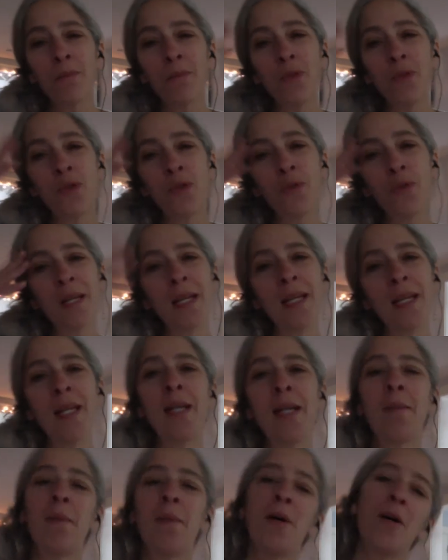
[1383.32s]

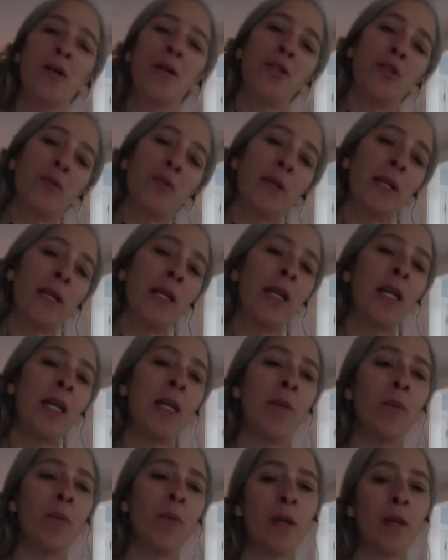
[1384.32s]
dream a
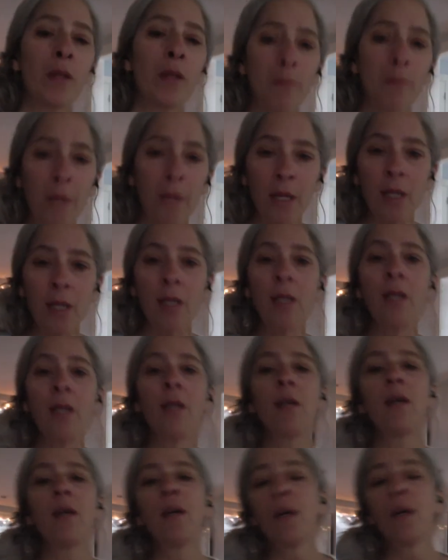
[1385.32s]
dream with me.
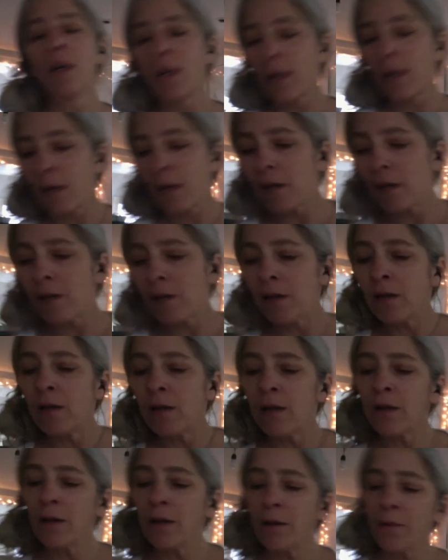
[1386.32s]

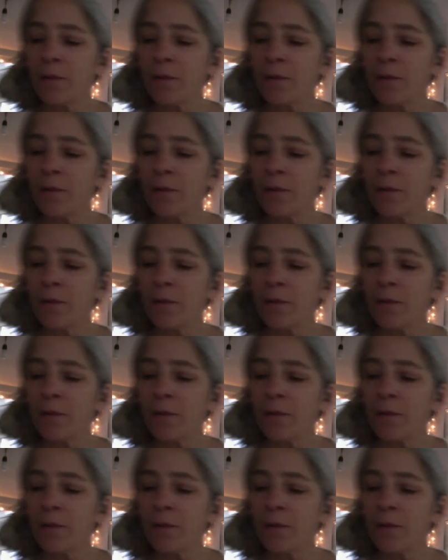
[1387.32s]
Come